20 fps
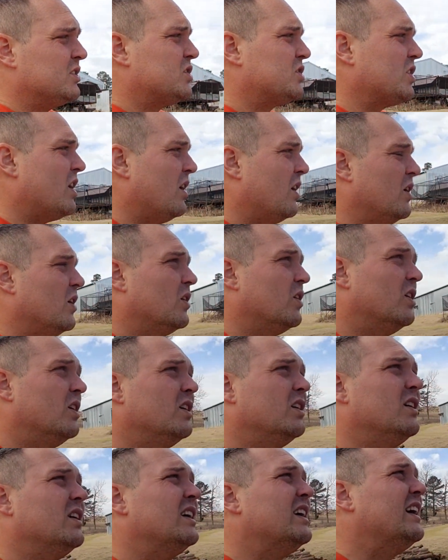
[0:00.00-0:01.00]
So,
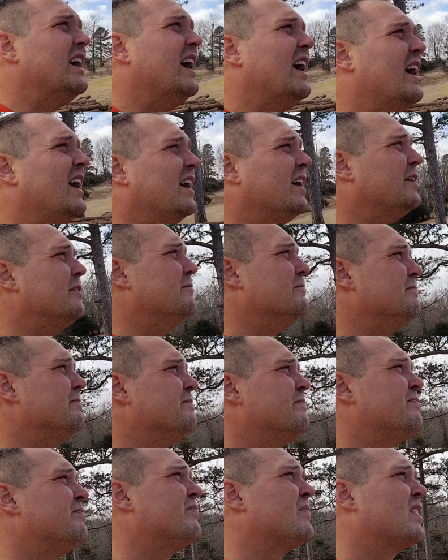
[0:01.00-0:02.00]
um,
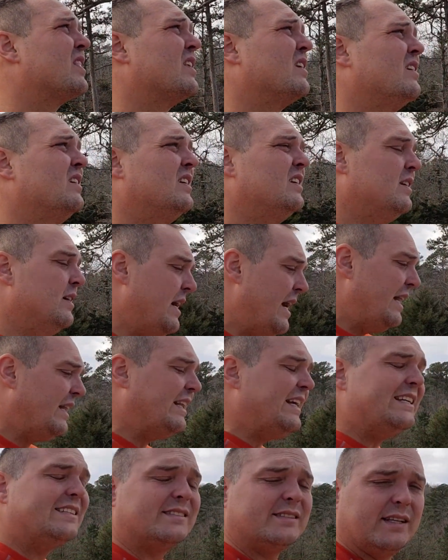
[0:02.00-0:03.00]
at
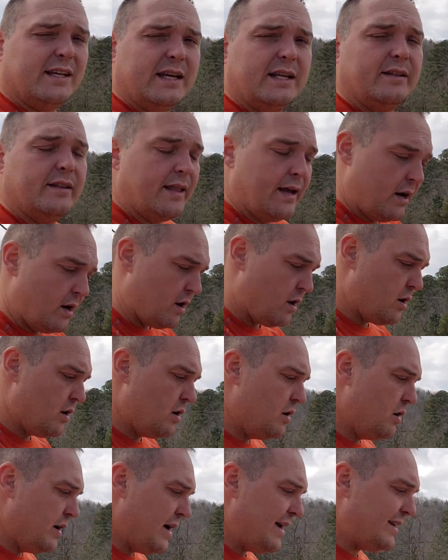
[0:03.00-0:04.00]
least in their
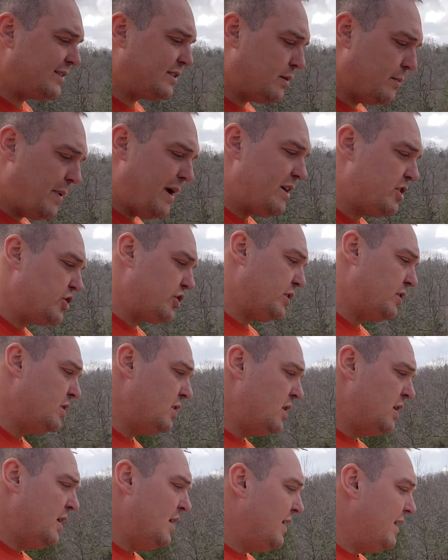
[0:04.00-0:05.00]
estimation.
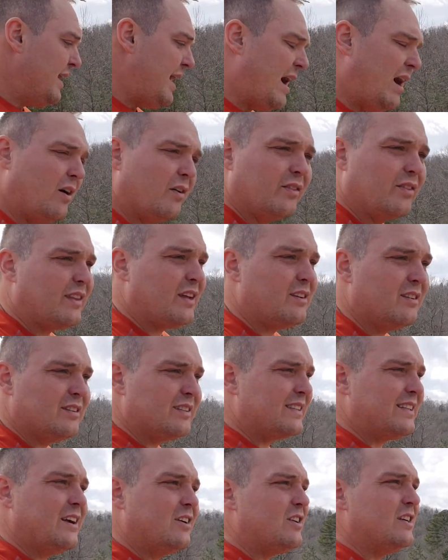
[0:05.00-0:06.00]
Now there
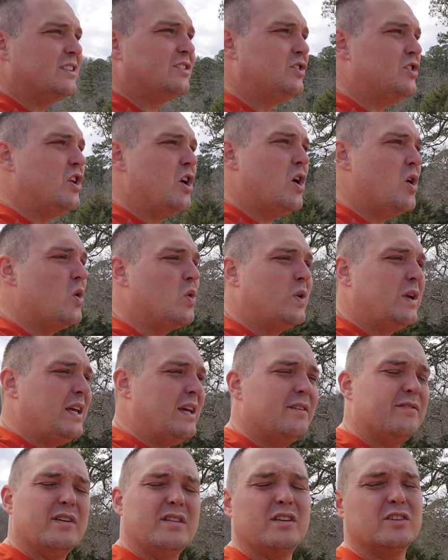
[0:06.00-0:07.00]
there is no
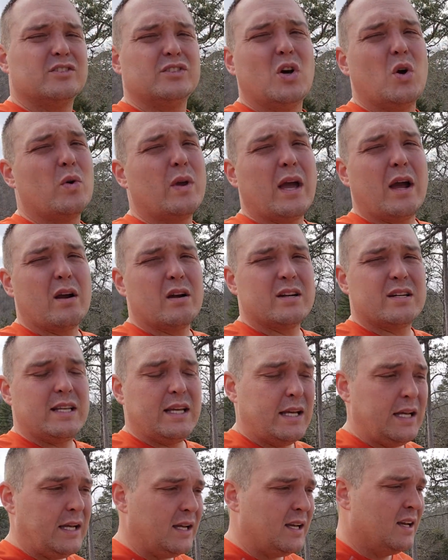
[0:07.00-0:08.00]
given, there's no
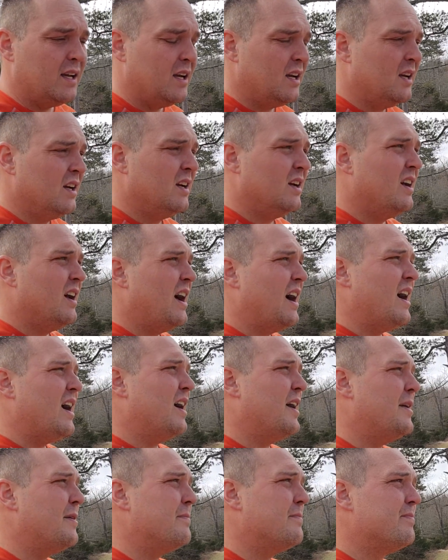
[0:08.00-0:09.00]
guarantee,
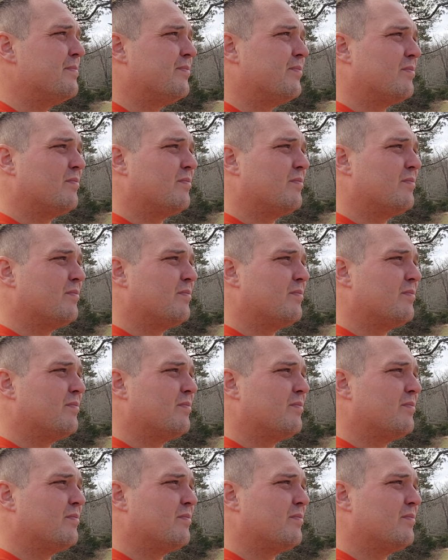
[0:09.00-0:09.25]
um,